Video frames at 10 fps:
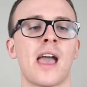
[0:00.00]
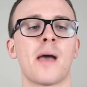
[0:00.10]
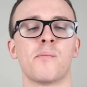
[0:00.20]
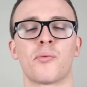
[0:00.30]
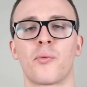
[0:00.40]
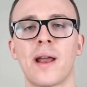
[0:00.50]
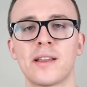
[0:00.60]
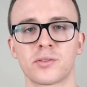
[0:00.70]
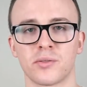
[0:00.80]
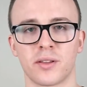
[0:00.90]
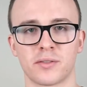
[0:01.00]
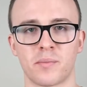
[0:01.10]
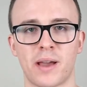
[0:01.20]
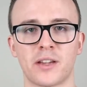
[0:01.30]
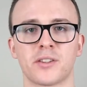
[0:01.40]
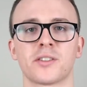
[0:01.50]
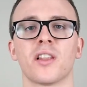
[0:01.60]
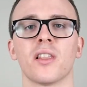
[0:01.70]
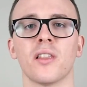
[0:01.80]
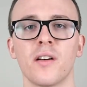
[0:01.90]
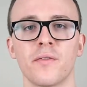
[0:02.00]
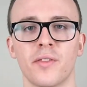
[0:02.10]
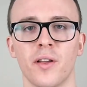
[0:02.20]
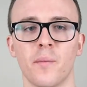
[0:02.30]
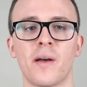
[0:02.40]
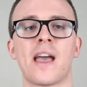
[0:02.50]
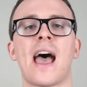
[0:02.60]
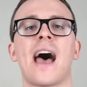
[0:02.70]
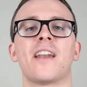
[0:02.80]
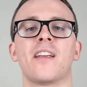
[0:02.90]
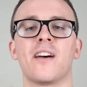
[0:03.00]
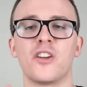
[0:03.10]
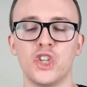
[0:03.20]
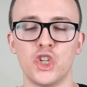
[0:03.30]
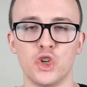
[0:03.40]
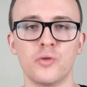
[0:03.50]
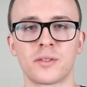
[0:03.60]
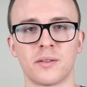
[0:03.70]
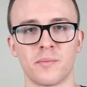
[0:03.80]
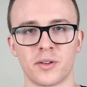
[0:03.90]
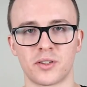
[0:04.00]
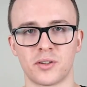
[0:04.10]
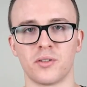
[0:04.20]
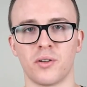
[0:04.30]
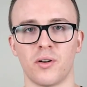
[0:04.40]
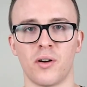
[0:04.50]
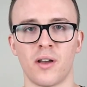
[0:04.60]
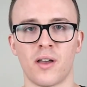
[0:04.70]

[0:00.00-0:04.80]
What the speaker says: Embrace all those emotions, love them, and use them to your